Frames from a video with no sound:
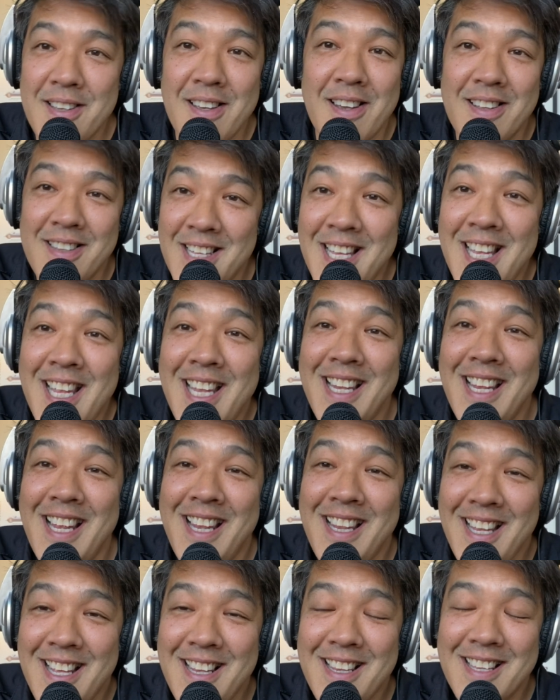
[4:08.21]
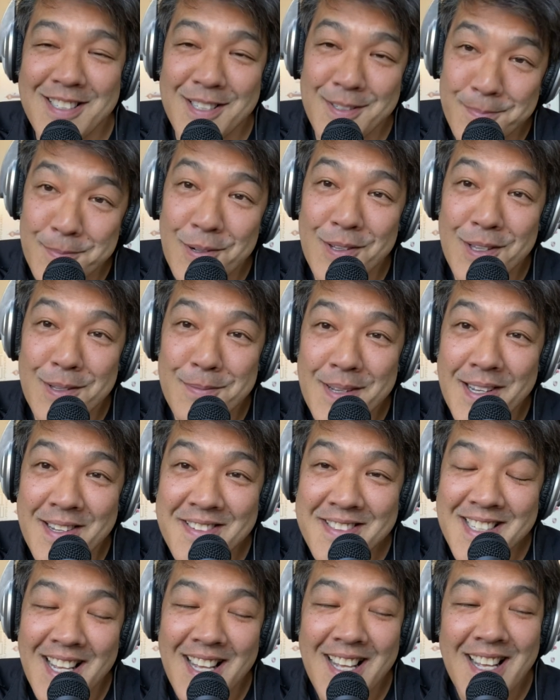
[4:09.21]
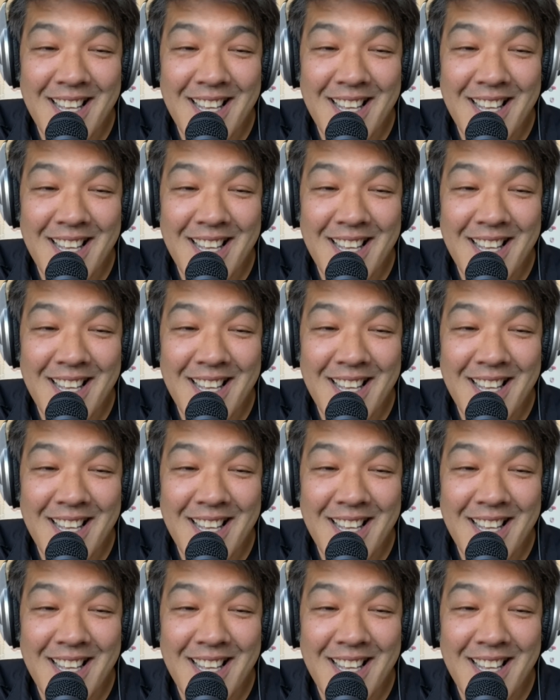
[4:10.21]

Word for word: You only need a small amount,